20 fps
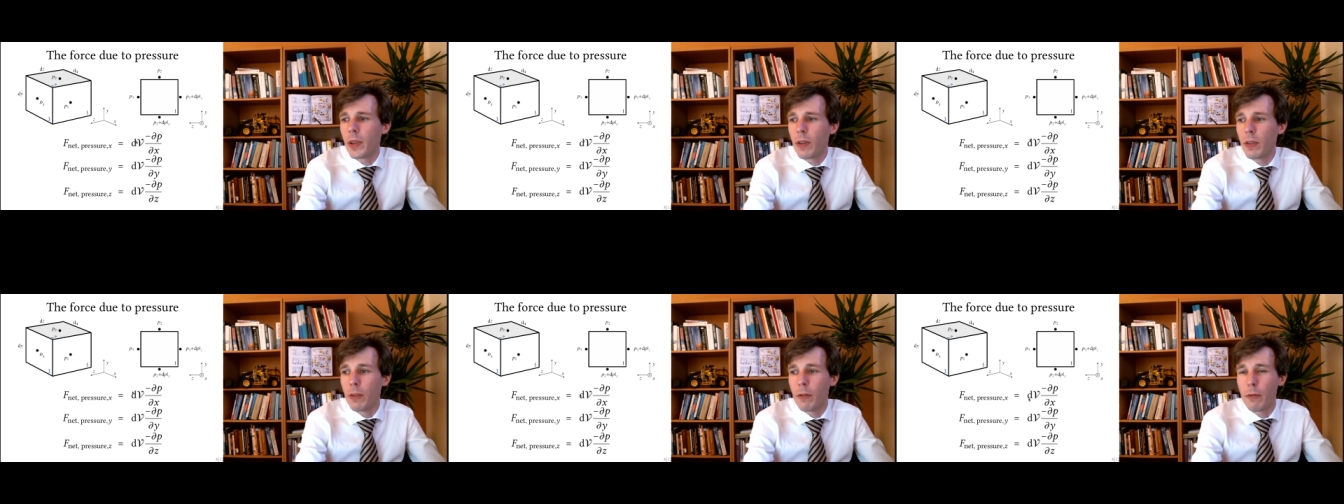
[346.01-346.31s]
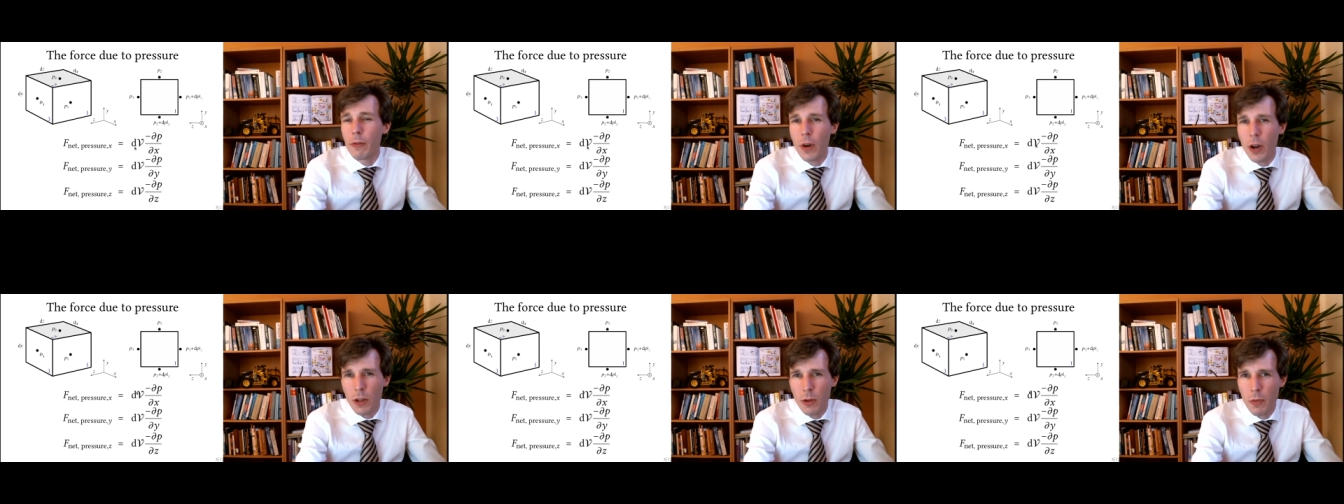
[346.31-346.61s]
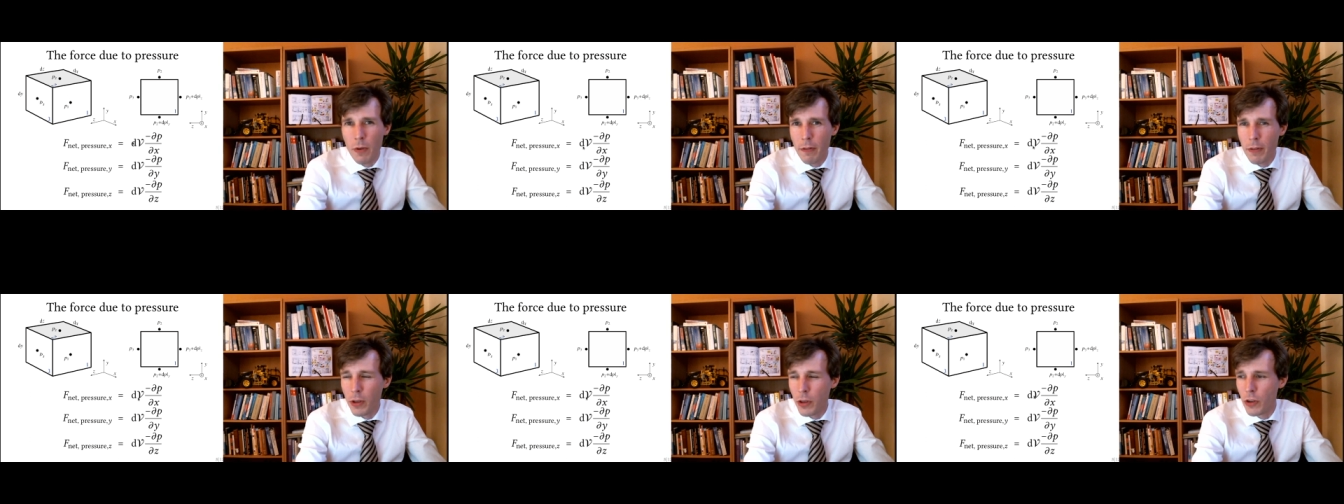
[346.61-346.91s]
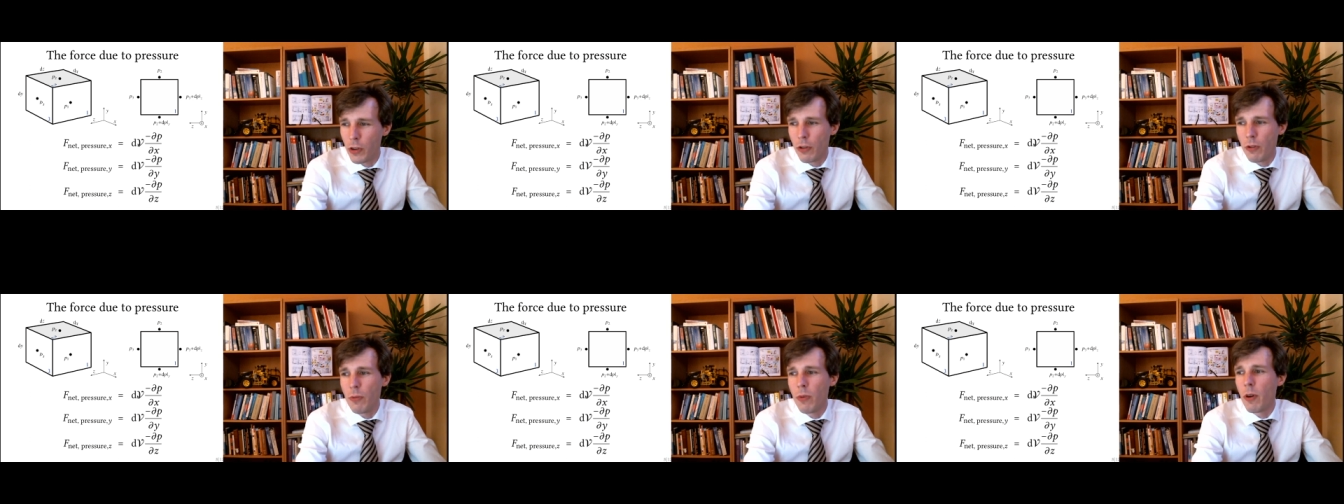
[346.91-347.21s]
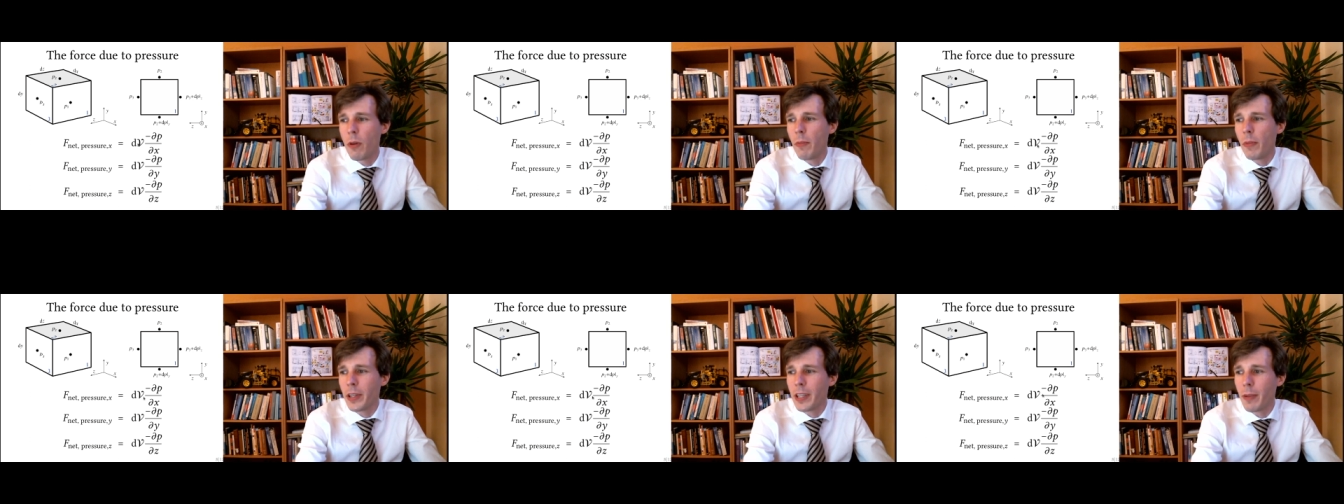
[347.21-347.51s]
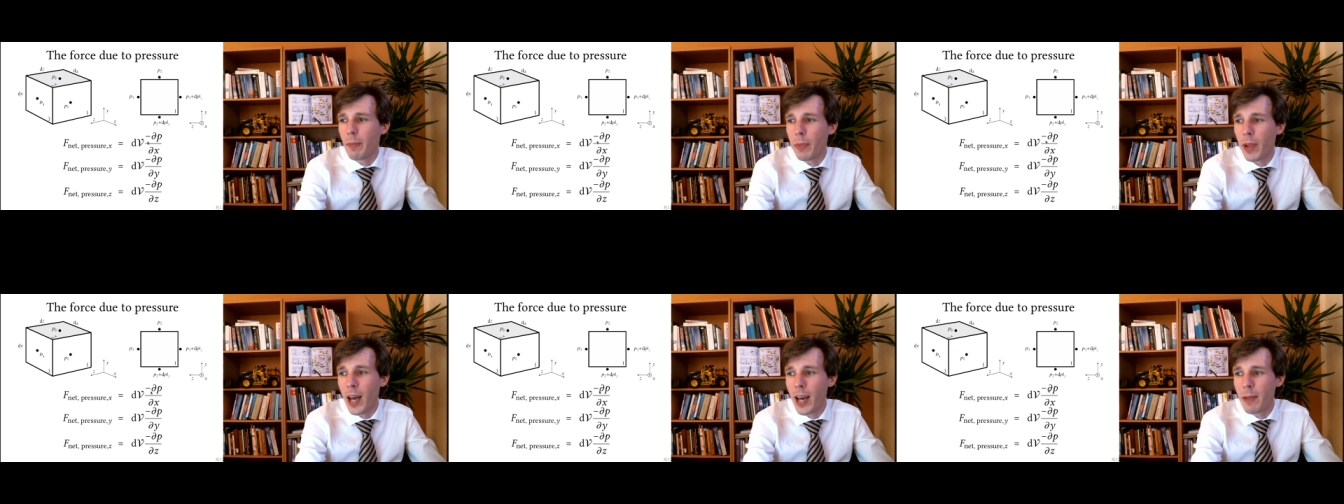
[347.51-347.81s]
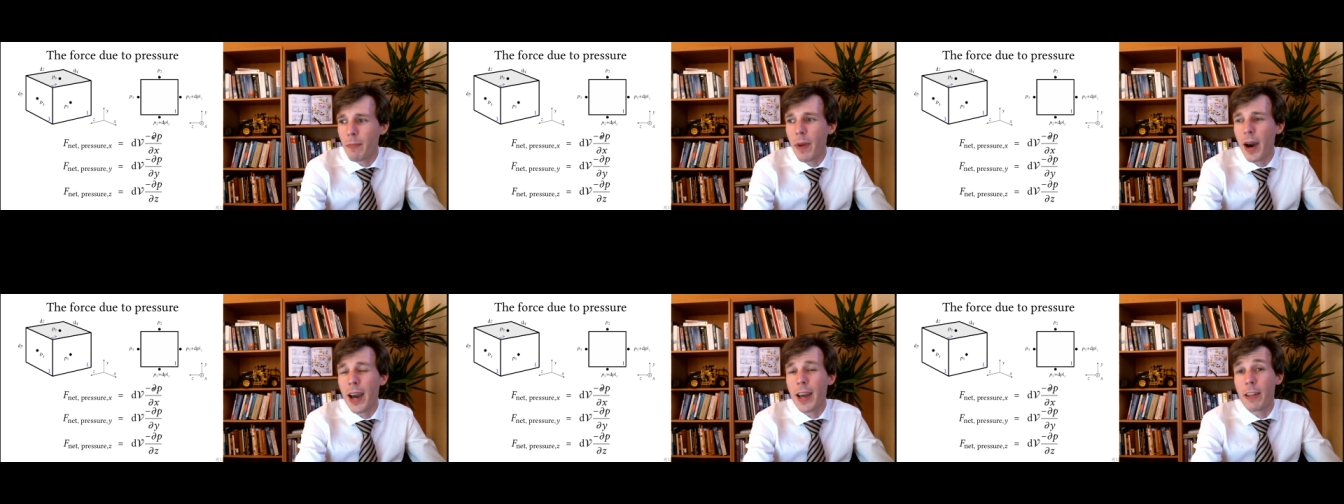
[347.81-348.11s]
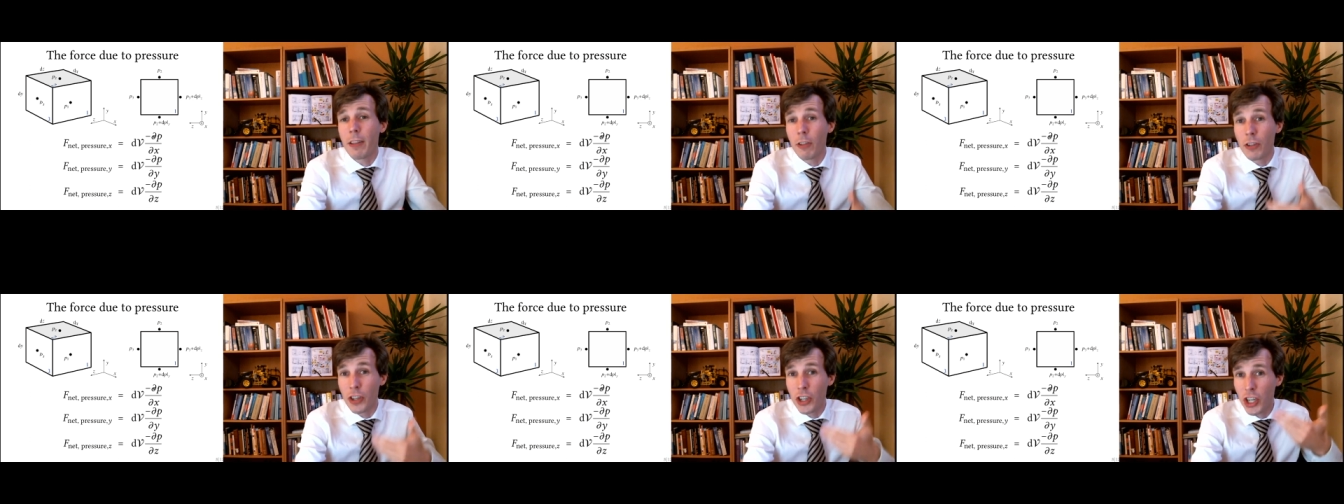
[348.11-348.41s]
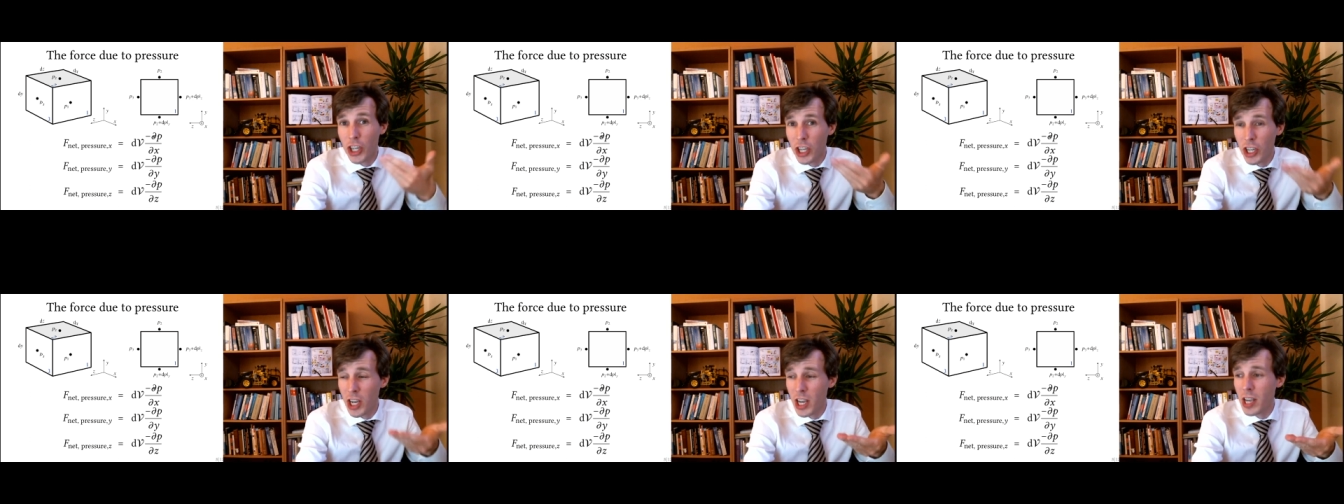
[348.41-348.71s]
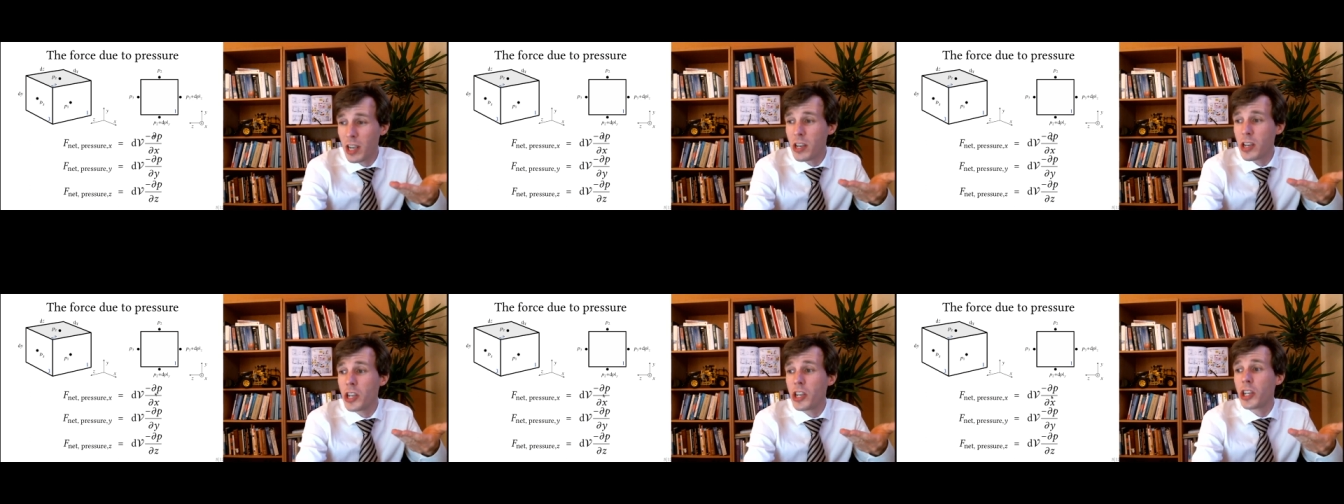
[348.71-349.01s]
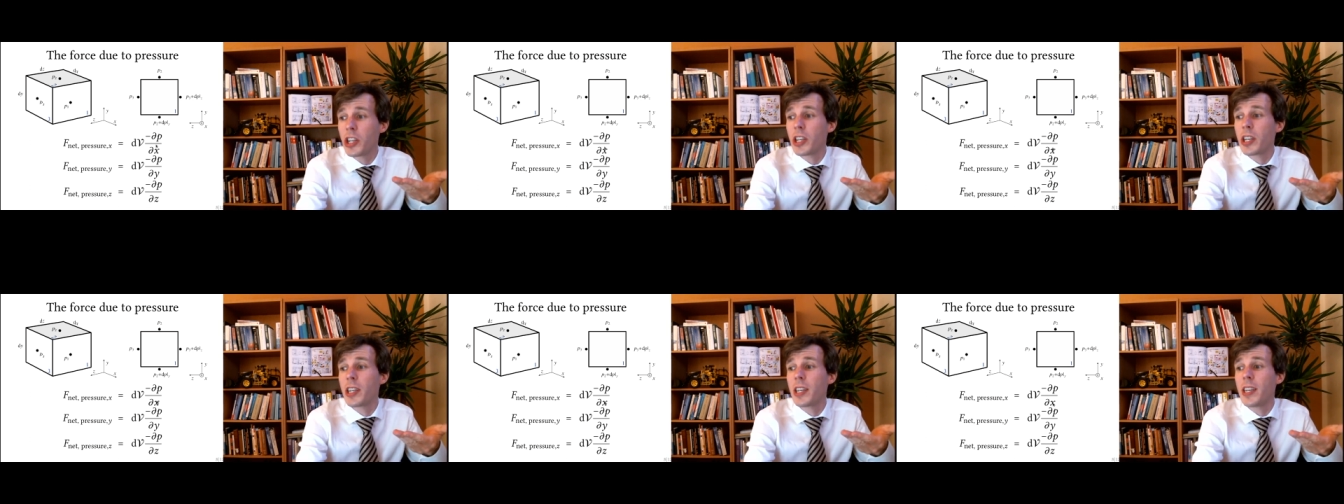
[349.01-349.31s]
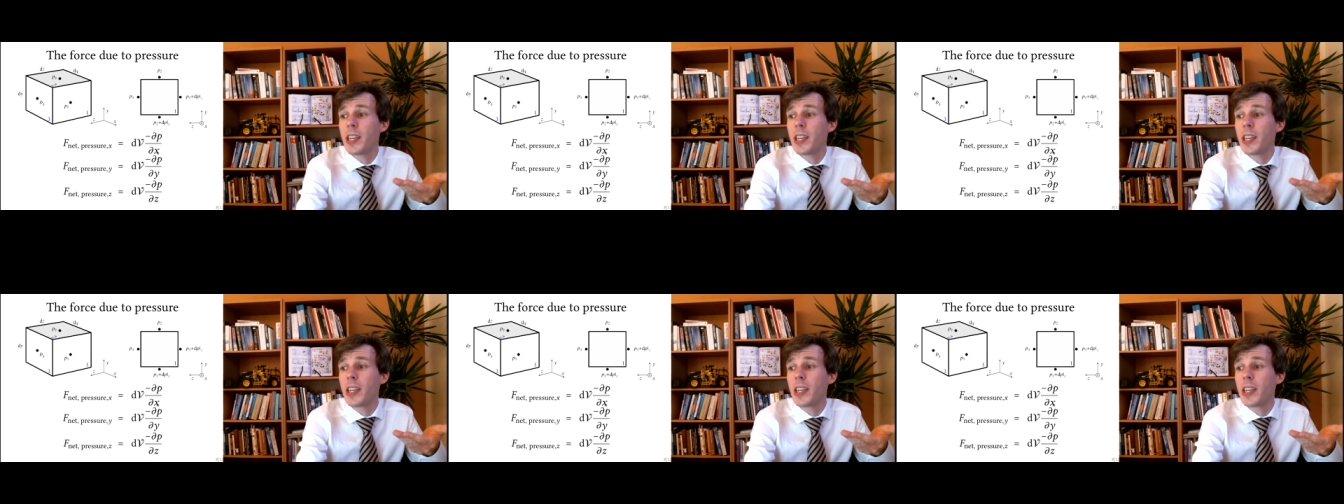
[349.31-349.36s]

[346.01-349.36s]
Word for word: the volume of the cube multiplied by the change